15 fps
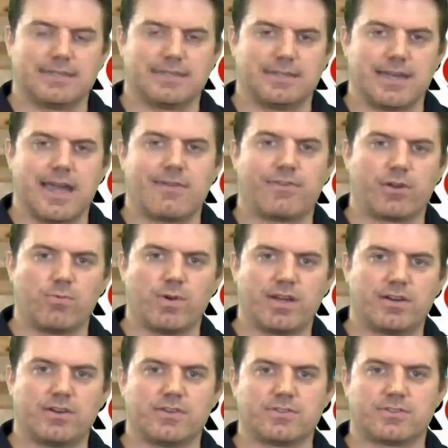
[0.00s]
Ivory
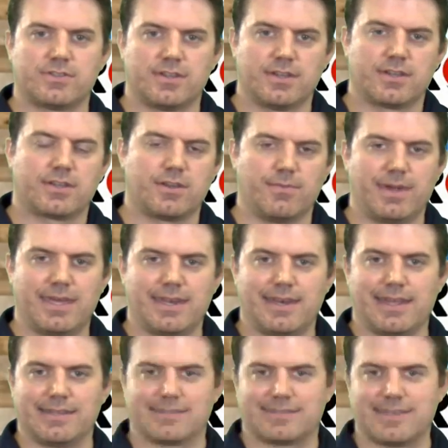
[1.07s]
Winters committed
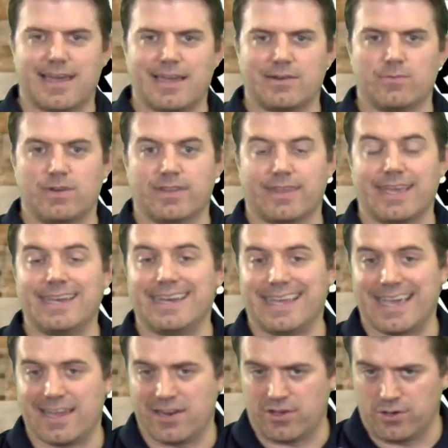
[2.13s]
and signed with
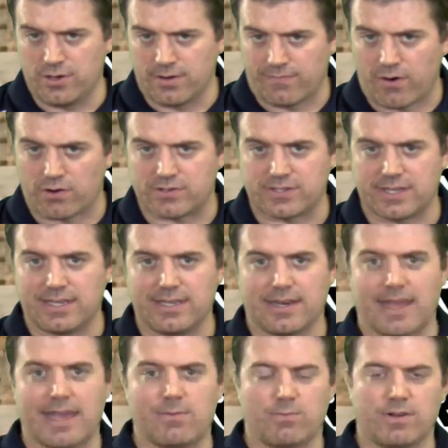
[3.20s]
Indiana University, and
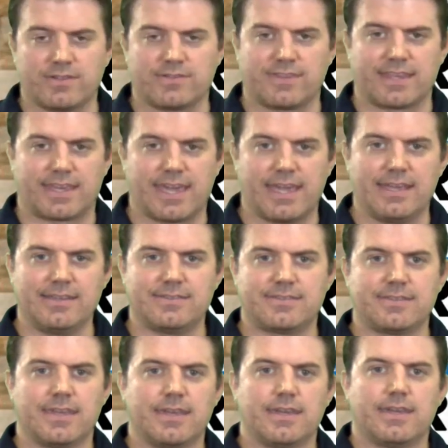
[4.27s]
that was the
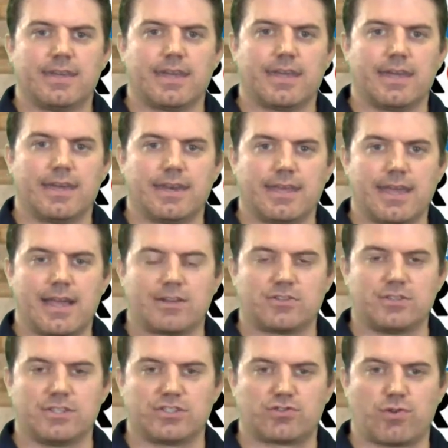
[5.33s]
case. And he
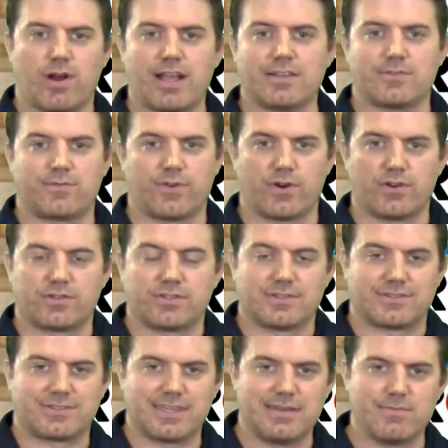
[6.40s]
actually transferred to
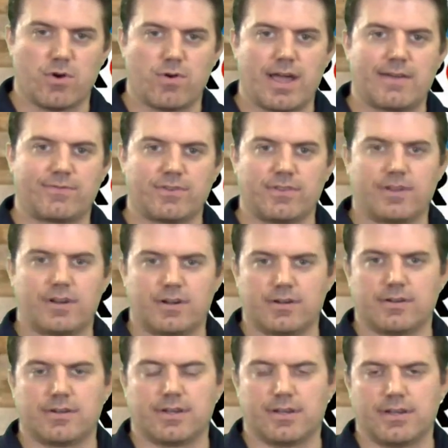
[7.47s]
SEMO after their